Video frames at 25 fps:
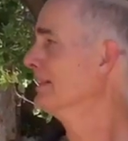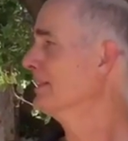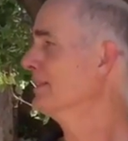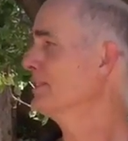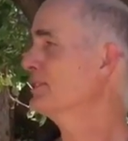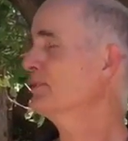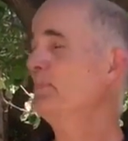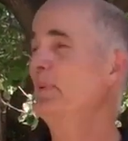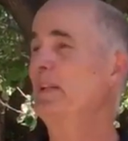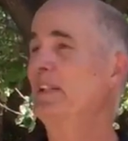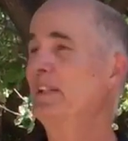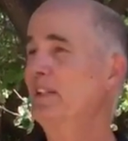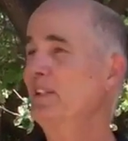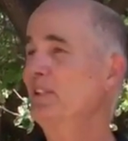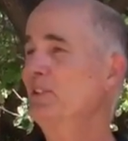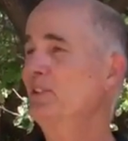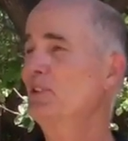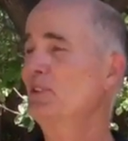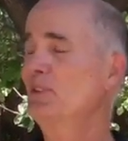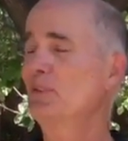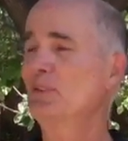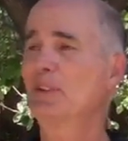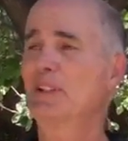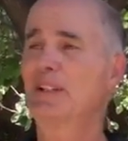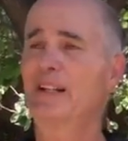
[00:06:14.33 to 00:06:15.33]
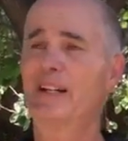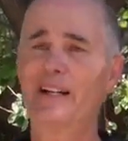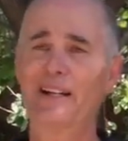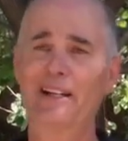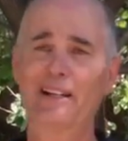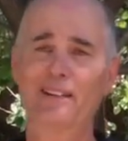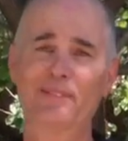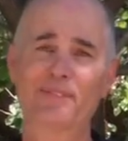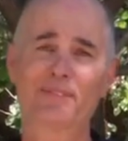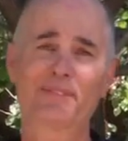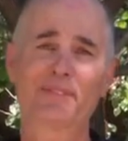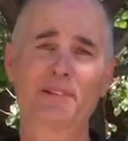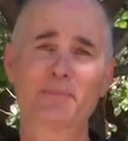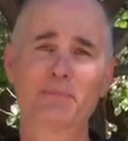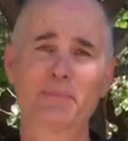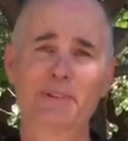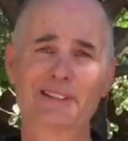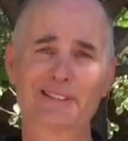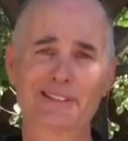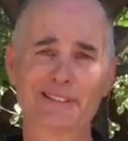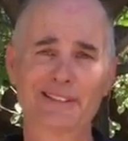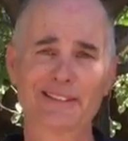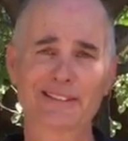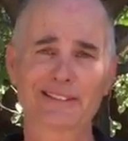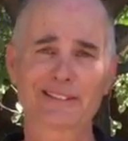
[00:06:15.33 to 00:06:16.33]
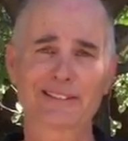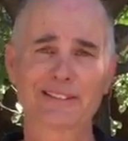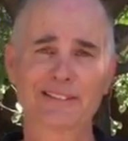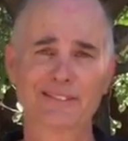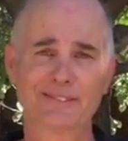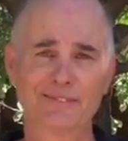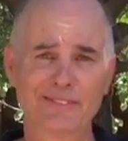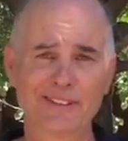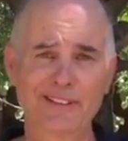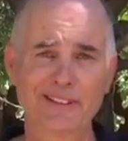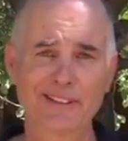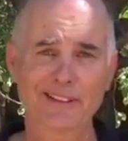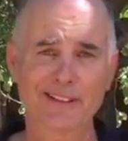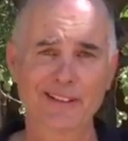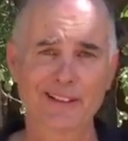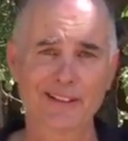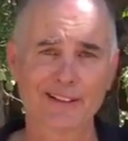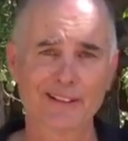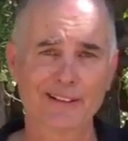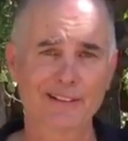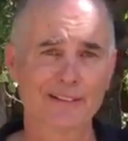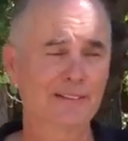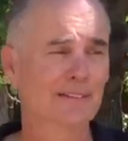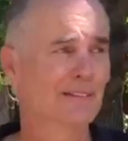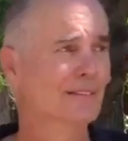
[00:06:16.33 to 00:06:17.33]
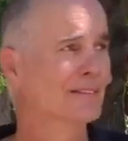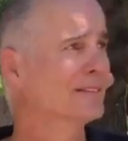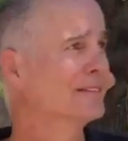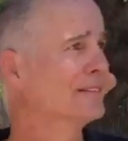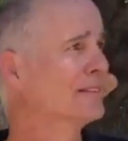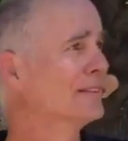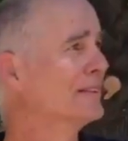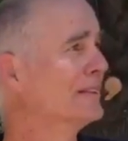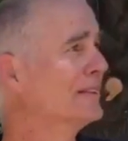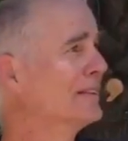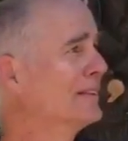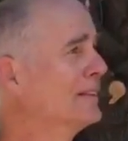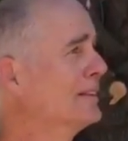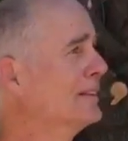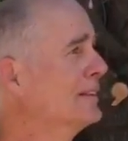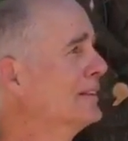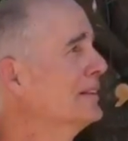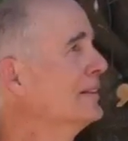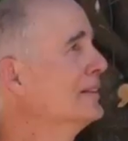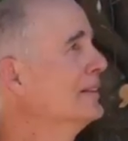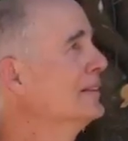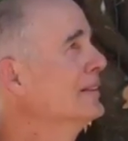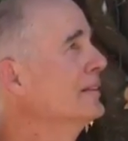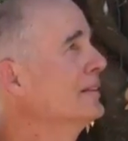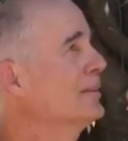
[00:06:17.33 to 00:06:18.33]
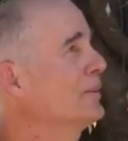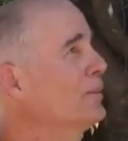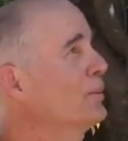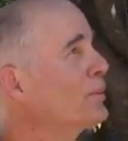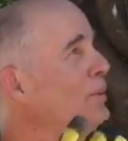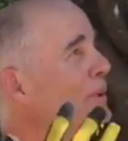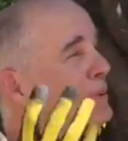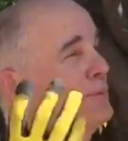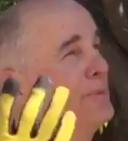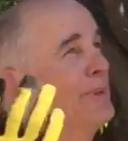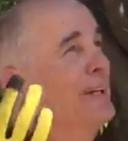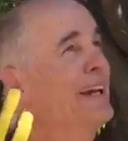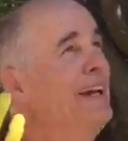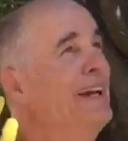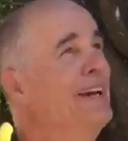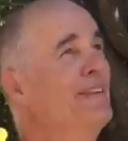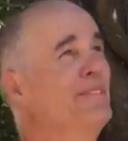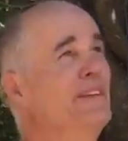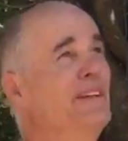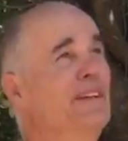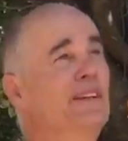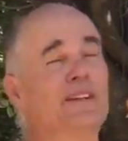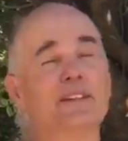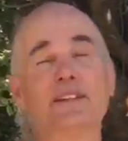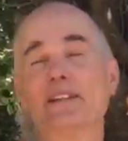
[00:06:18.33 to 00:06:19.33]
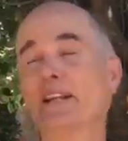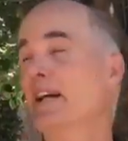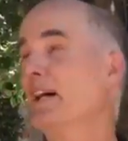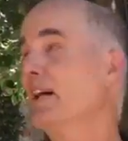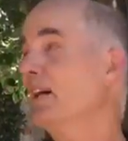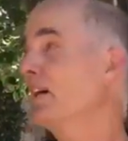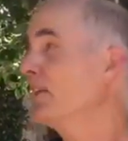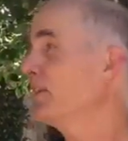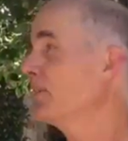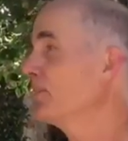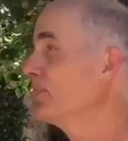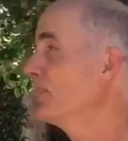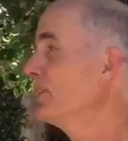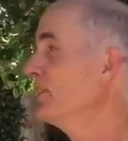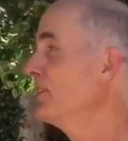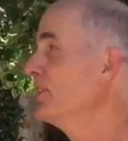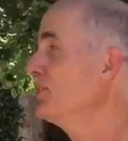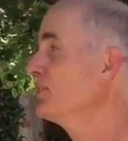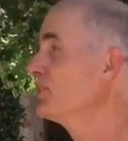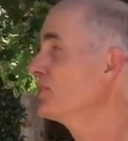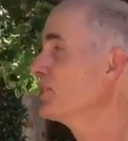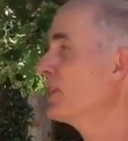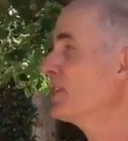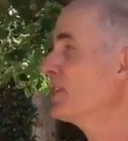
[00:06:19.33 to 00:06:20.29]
speaking to you live from my Tuscan villa. What we have here now, these